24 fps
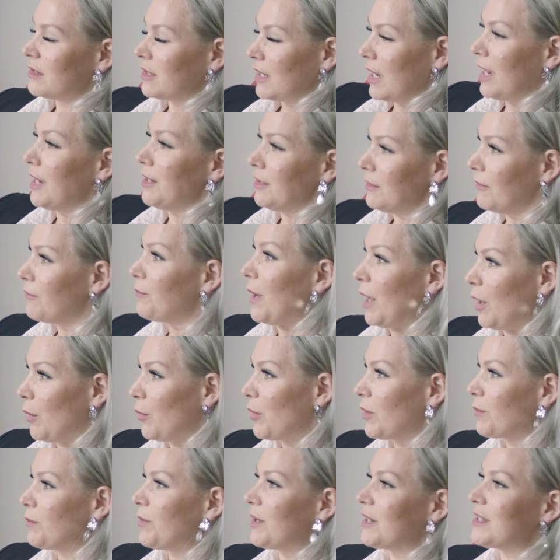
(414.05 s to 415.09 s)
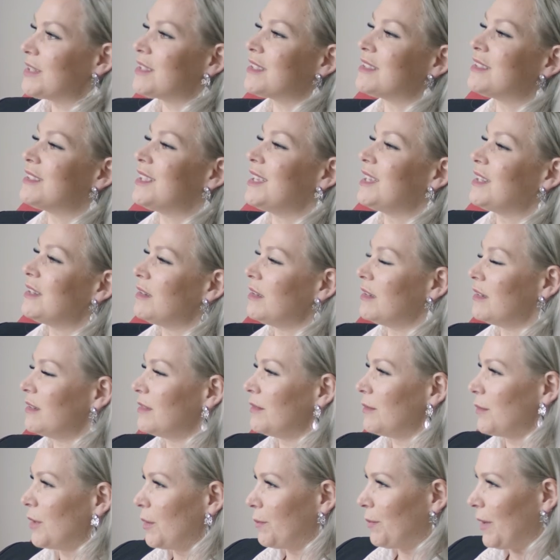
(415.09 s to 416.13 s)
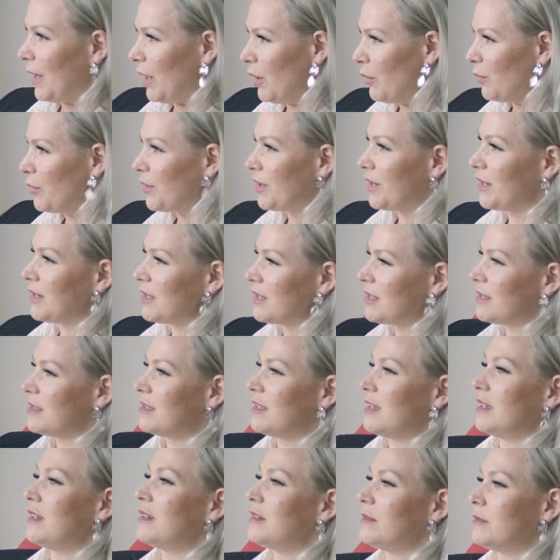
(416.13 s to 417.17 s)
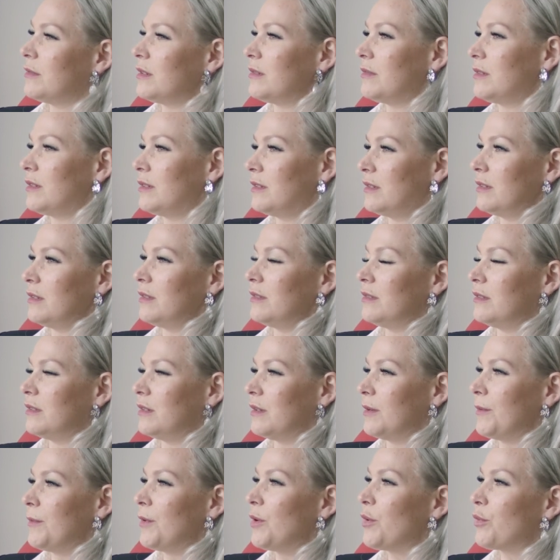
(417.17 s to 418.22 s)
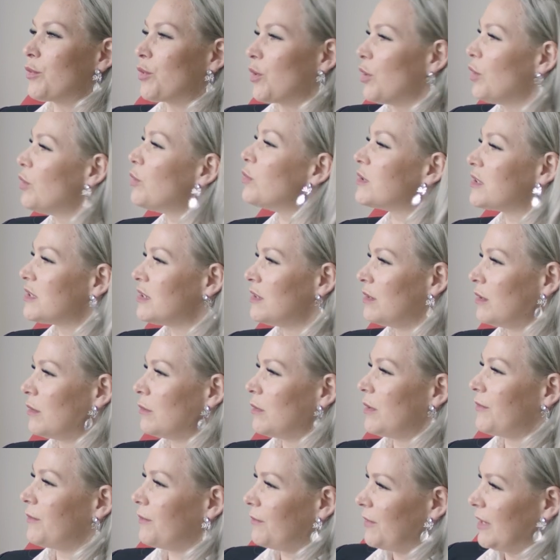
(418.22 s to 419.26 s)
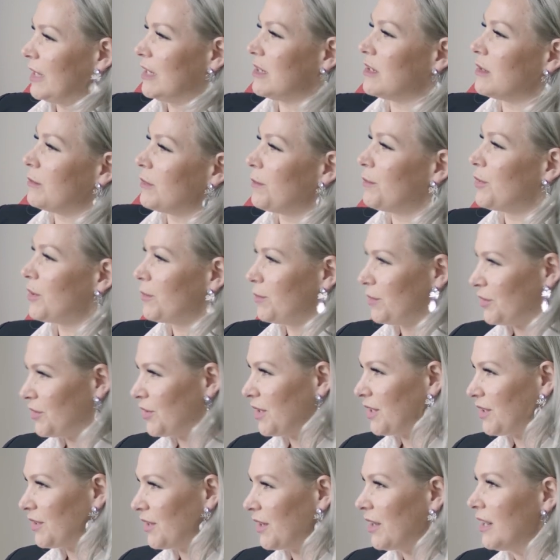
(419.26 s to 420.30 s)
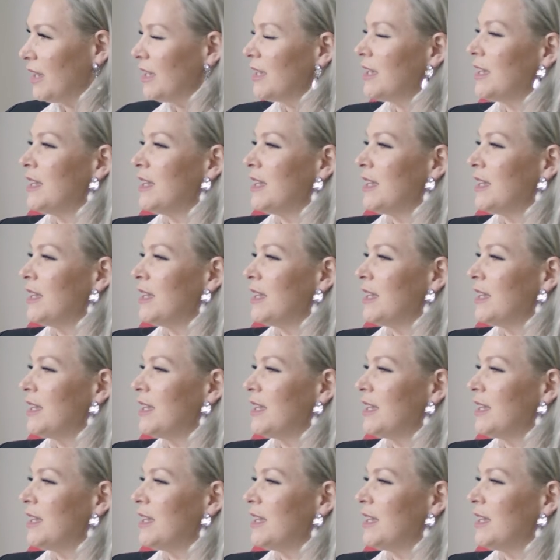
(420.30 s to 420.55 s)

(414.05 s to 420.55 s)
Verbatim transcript: kind of power, but it's still a power and it's still the roles, you know, of victim and perpetrator.